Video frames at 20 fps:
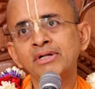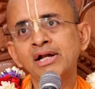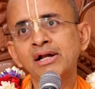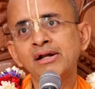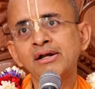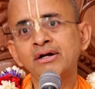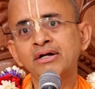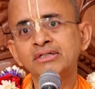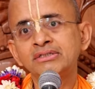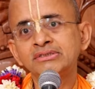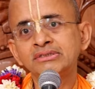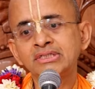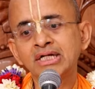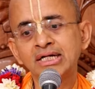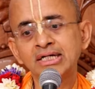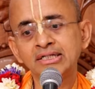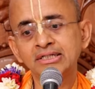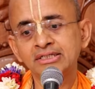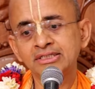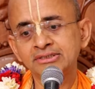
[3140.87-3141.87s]
did not
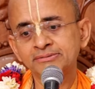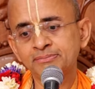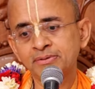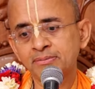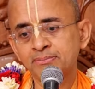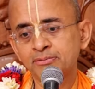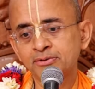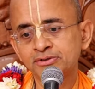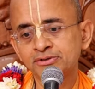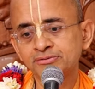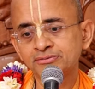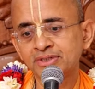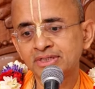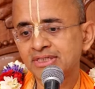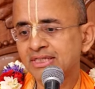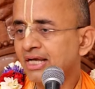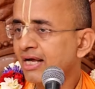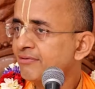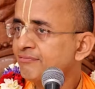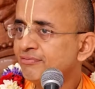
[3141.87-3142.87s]
study his purports
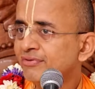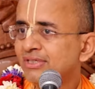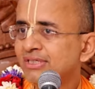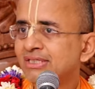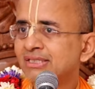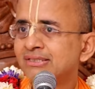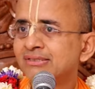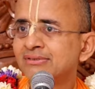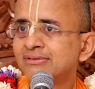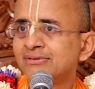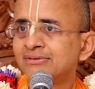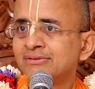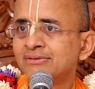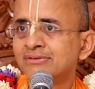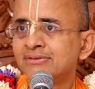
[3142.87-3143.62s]
very carefully.